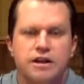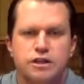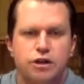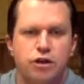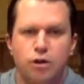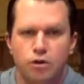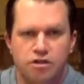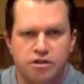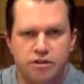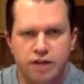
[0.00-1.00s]
to lower
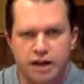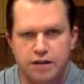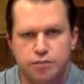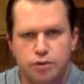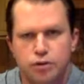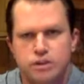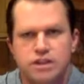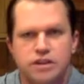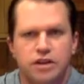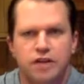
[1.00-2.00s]
C-reactive
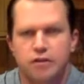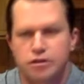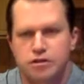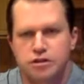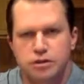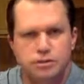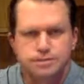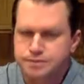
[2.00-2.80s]
protein levels to,